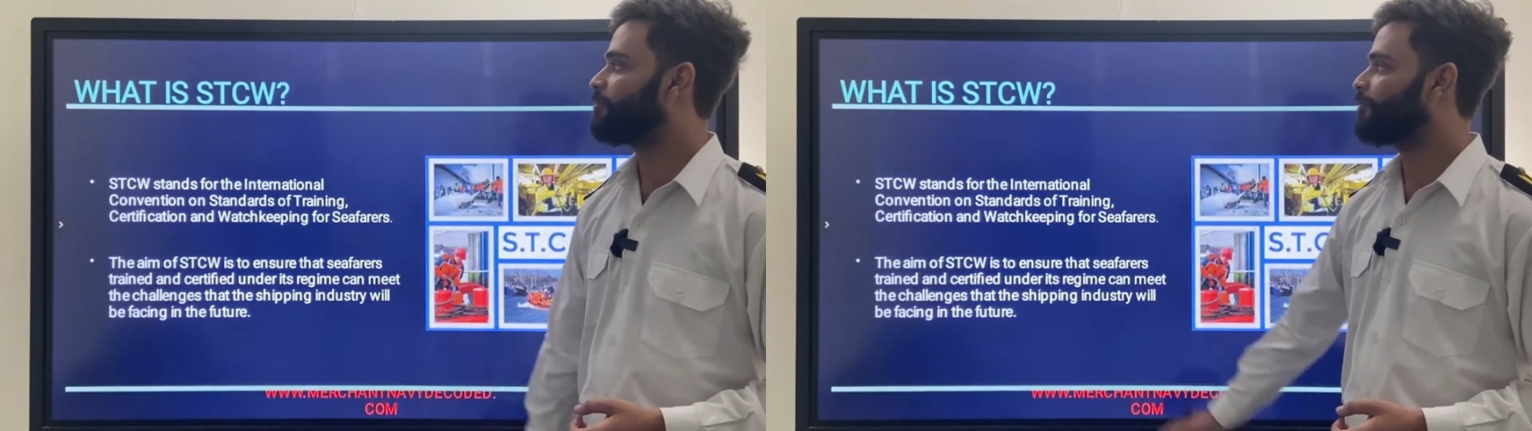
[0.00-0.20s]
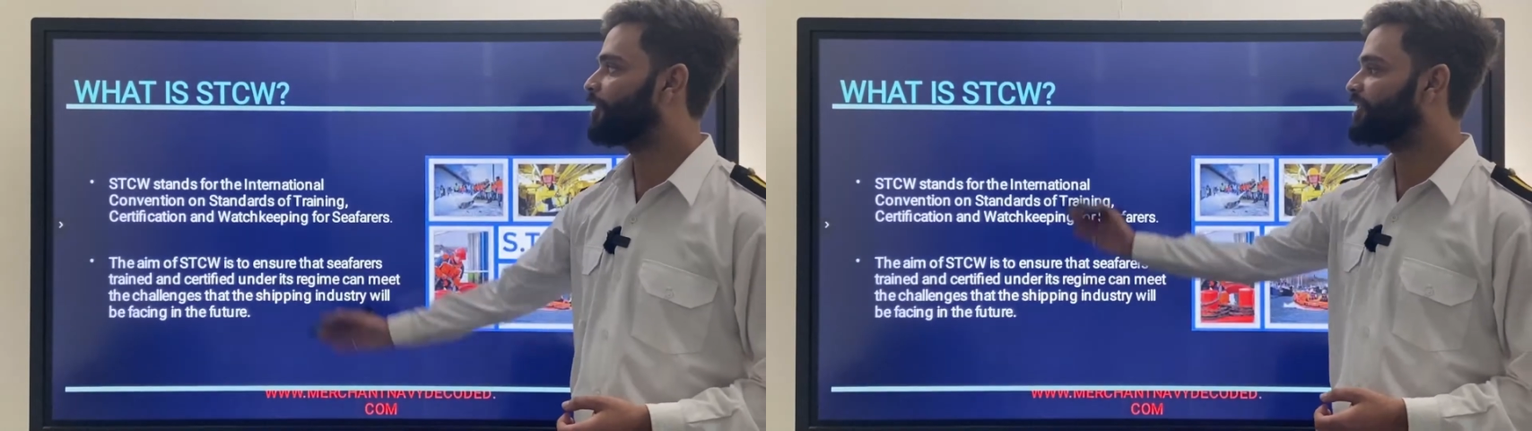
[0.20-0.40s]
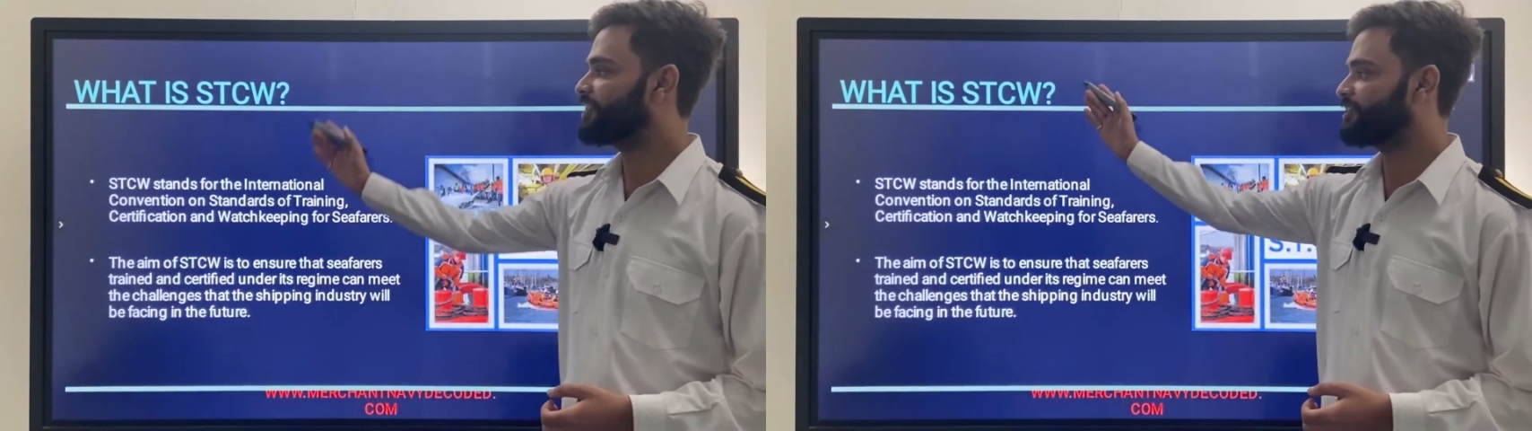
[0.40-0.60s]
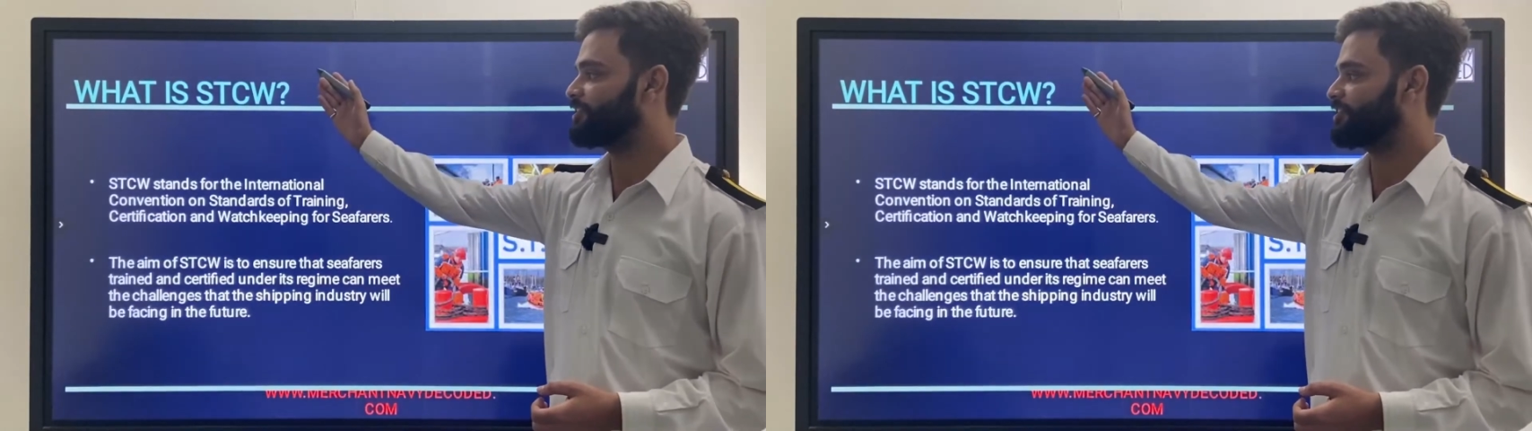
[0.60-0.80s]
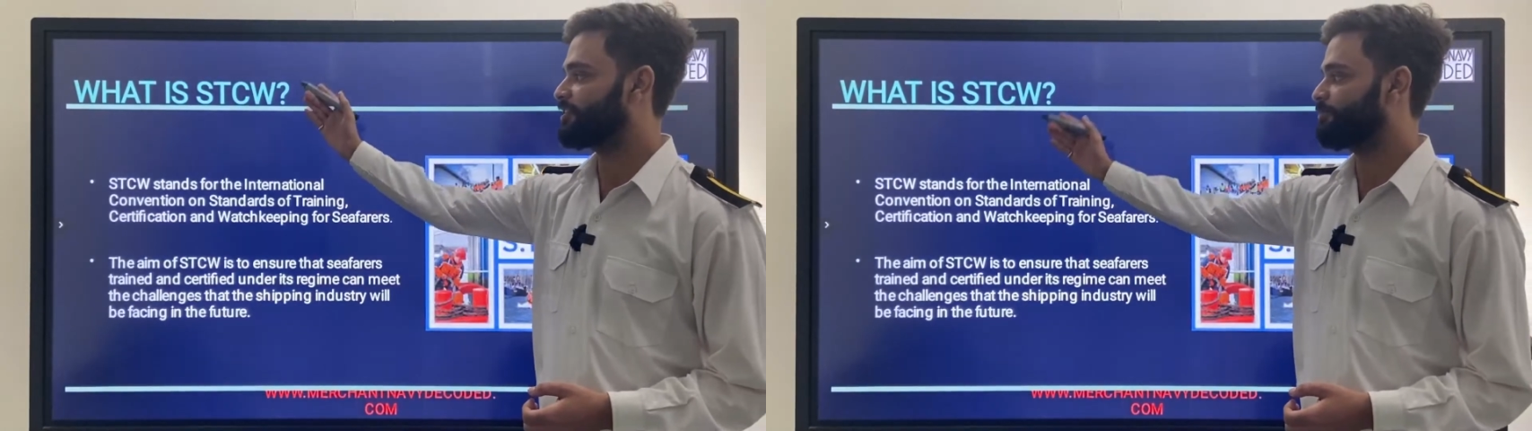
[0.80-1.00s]
What is
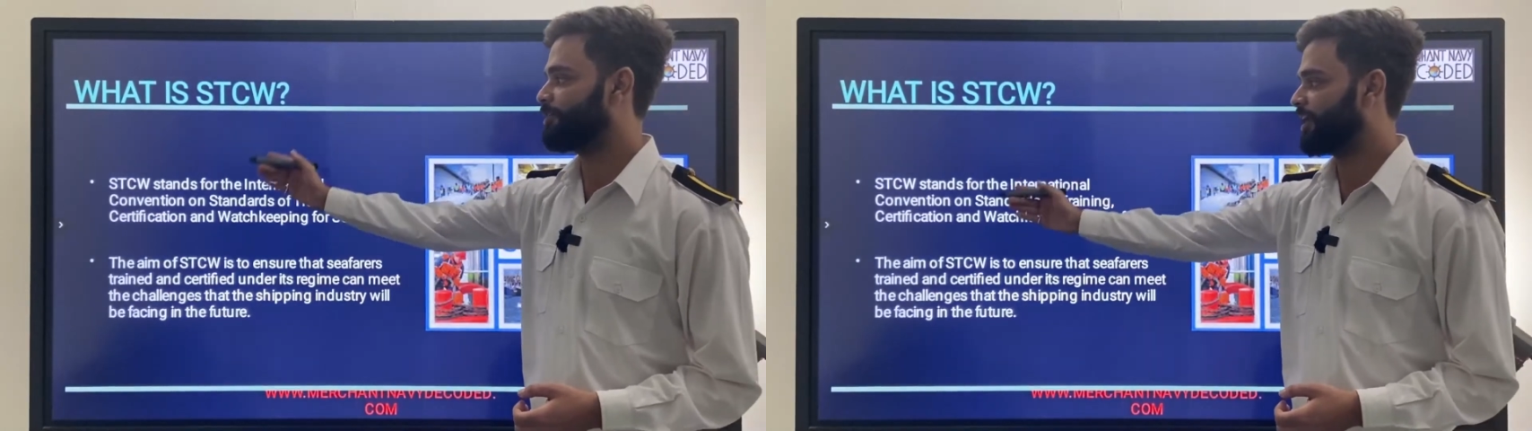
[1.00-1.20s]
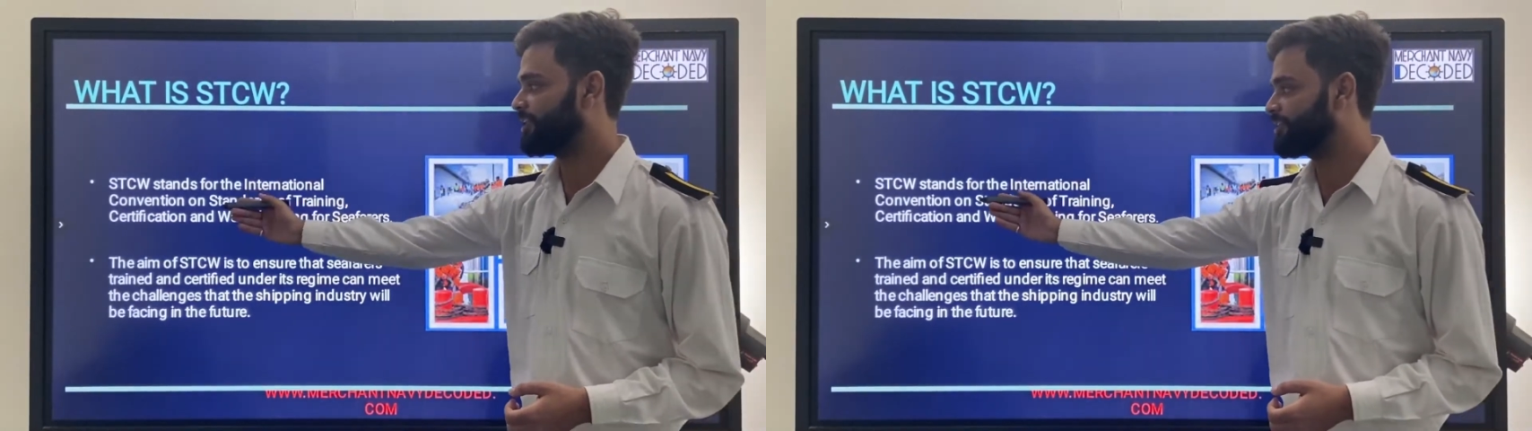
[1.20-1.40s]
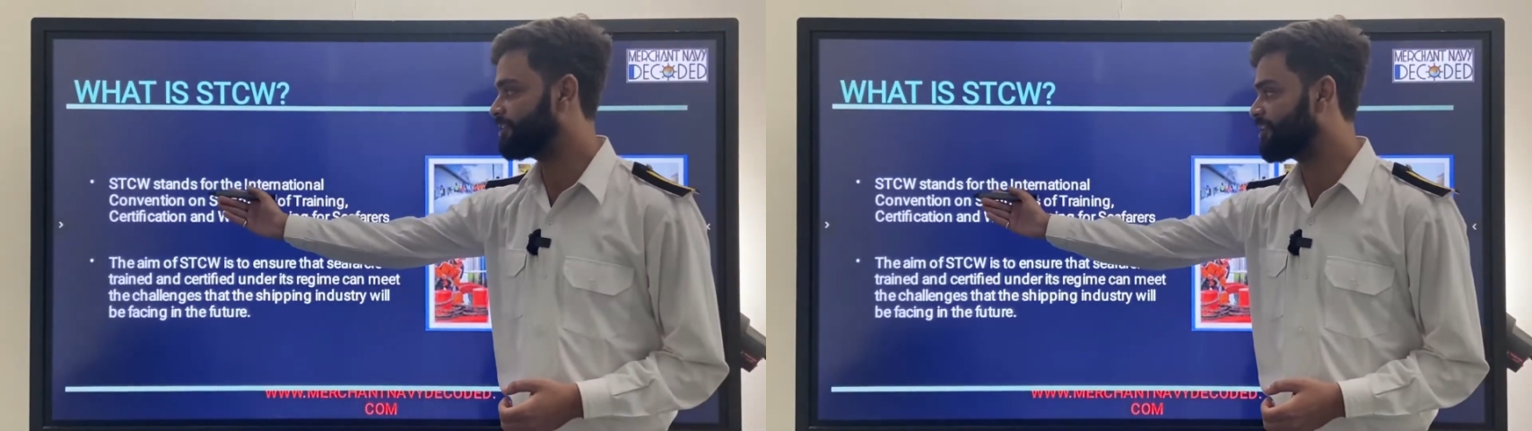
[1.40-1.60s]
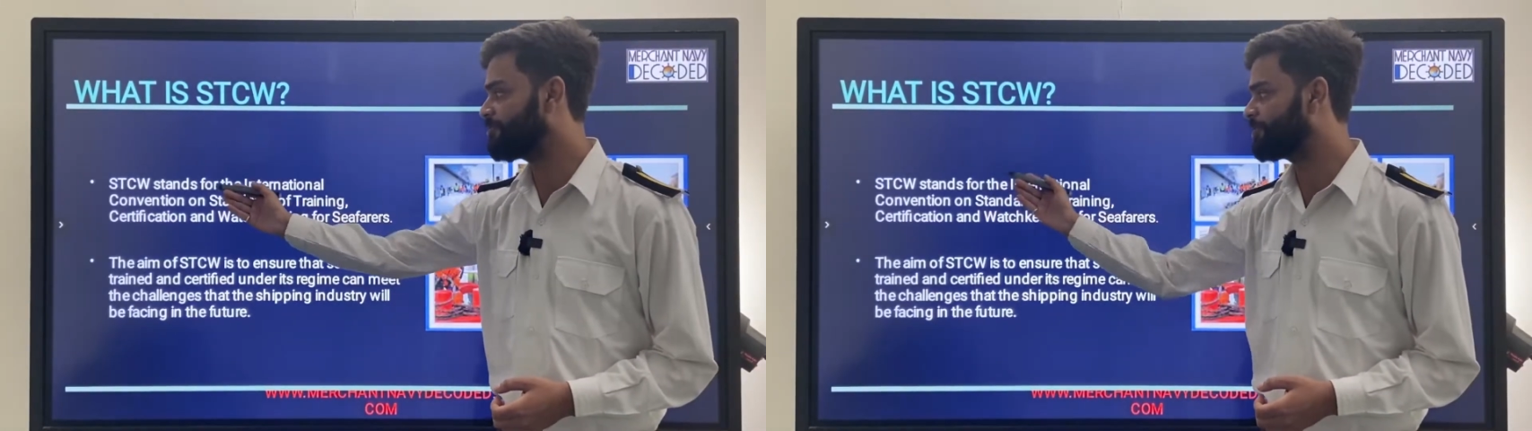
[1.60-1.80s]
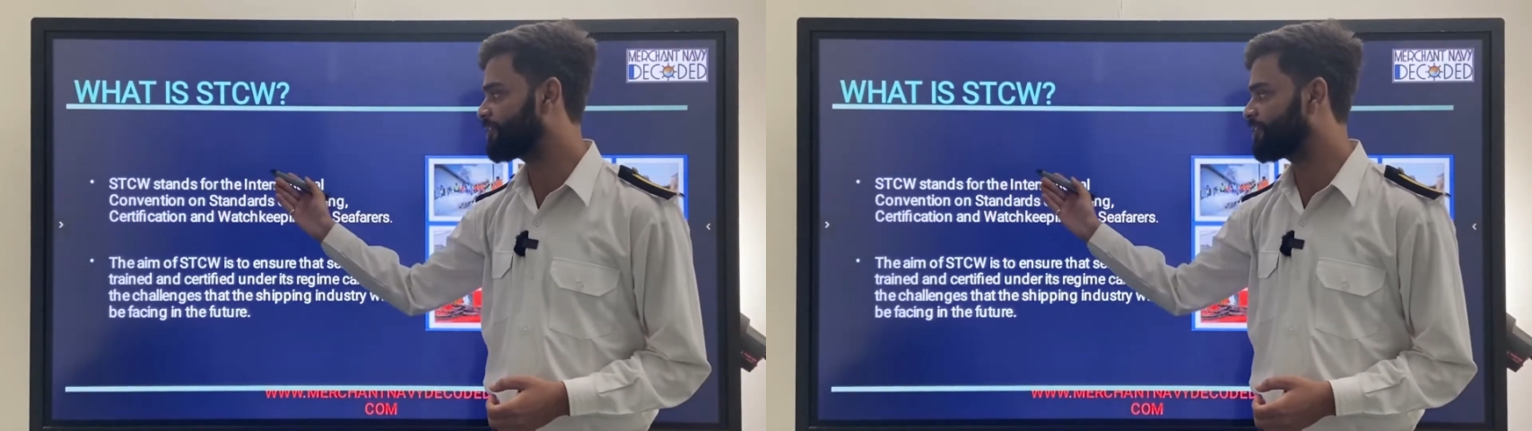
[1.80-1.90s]
STCW? STCW